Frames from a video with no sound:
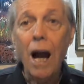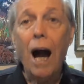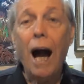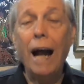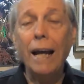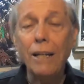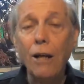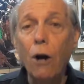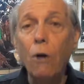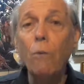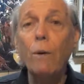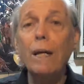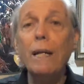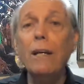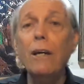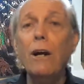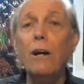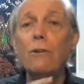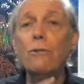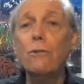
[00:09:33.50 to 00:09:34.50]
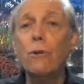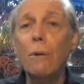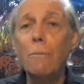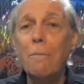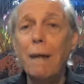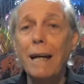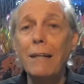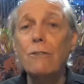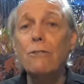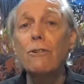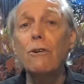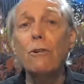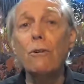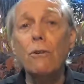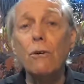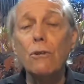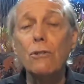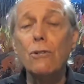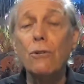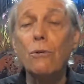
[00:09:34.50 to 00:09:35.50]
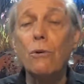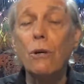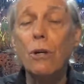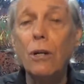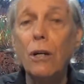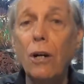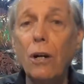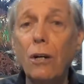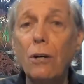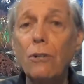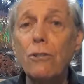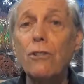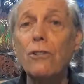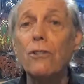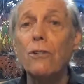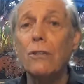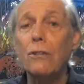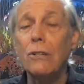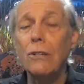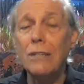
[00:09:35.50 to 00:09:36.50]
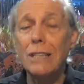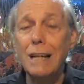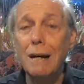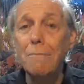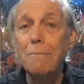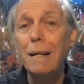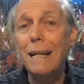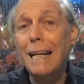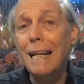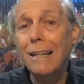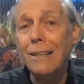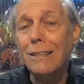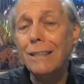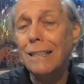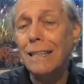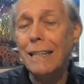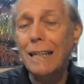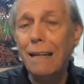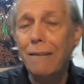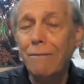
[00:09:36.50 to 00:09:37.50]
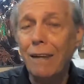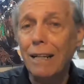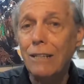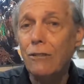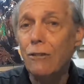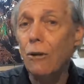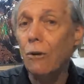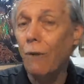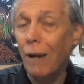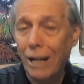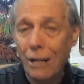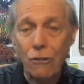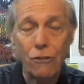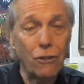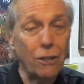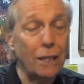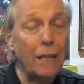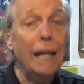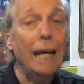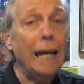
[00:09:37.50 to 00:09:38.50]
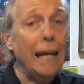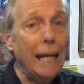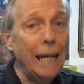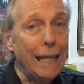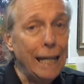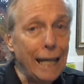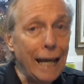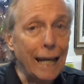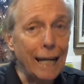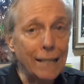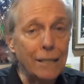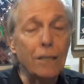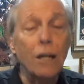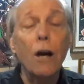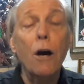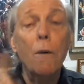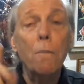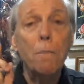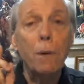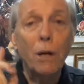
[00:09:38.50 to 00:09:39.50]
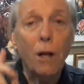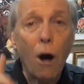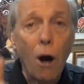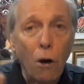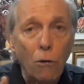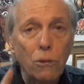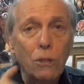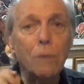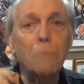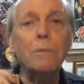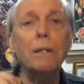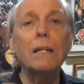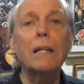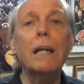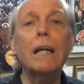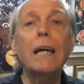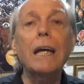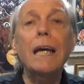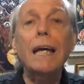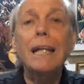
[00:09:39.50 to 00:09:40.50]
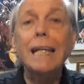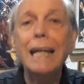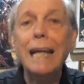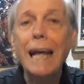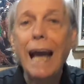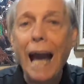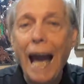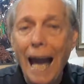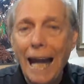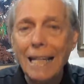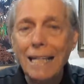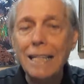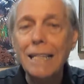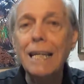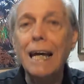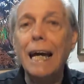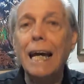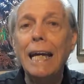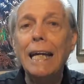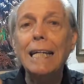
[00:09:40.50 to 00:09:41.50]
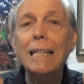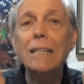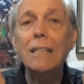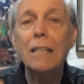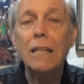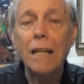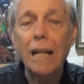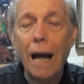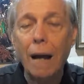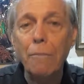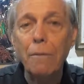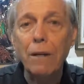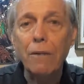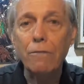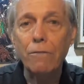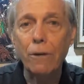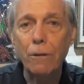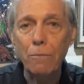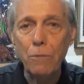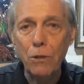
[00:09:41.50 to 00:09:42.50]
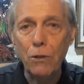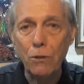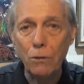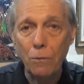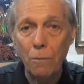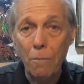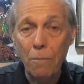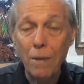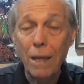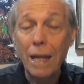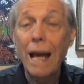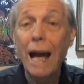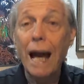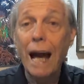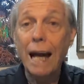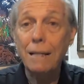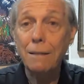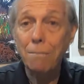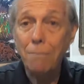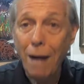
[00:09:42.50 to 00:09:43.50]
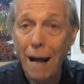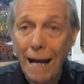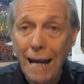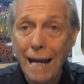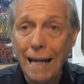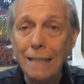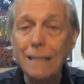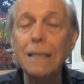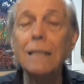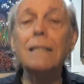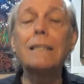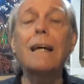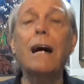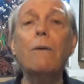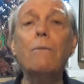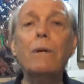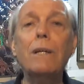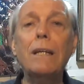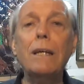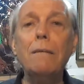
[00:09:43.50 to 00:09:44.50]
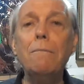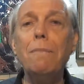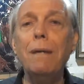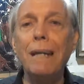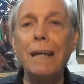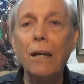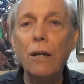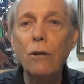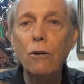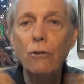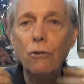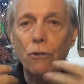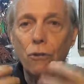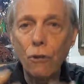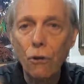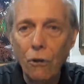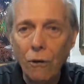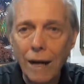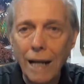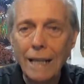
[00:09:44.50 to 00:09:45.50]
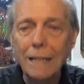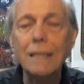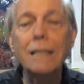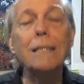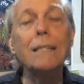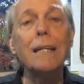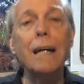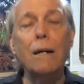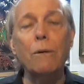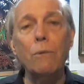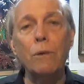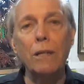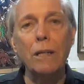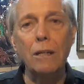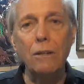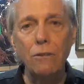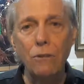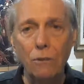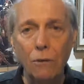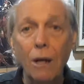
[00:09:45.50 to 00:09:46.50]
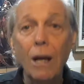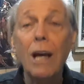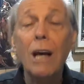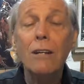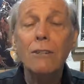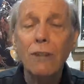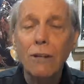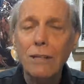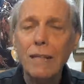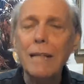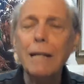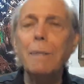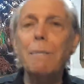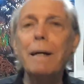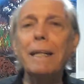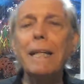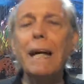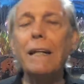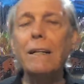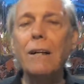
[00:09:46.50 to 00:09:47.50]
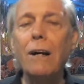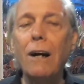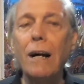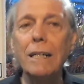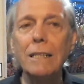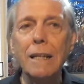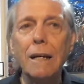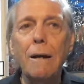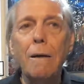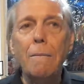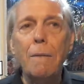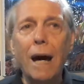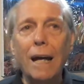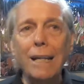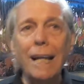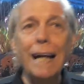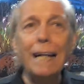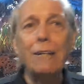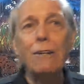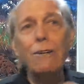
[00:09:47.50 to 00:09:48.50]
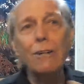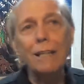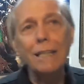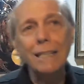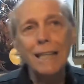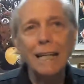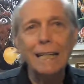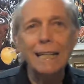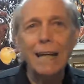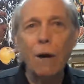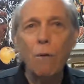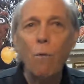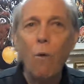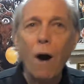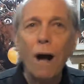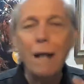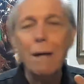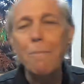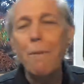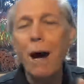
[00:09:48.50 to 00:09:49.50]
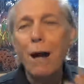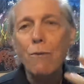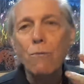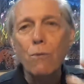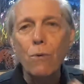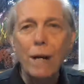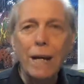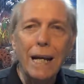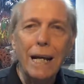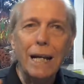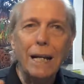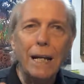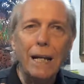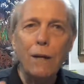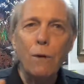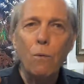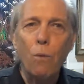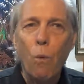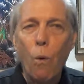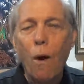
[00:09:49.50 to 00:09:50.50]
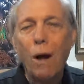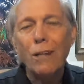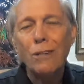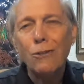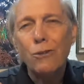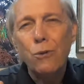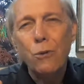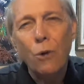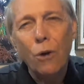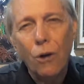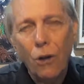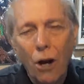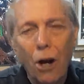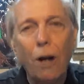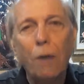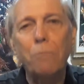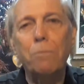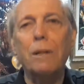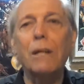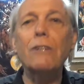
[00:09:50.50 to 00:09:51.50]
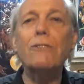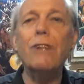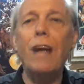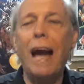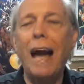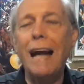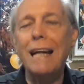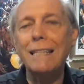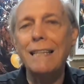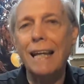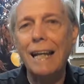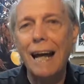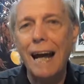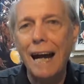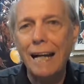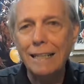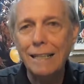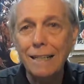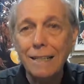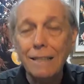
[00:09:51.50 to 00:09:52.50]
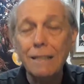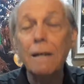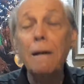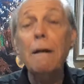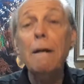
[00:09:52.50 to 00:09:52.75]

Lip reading: I know we can go to a mentor or to a coach or to somebody else to give us direction, yes, but ultimately the answer is coming from you. As my answers are within me, your answers are within you. So think about that, guys. I'd like you to sit down. What am I really want to accomplish as an artist?